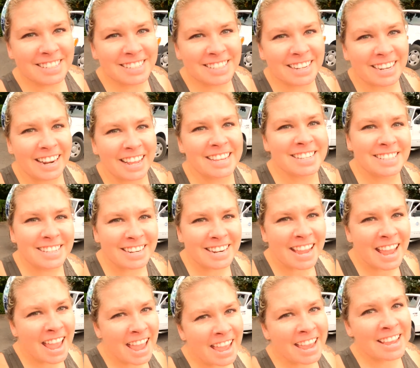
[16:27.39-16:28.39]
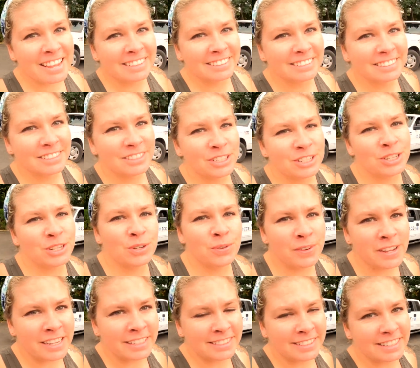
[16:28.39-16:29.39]
Today's the day. Two
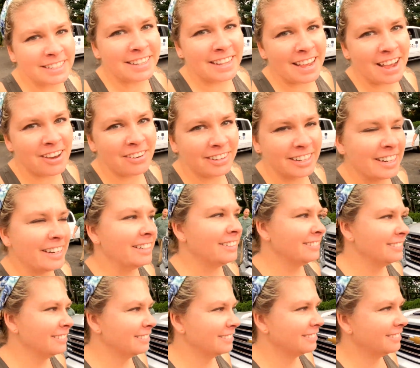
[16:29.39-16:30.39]
weeks and counting.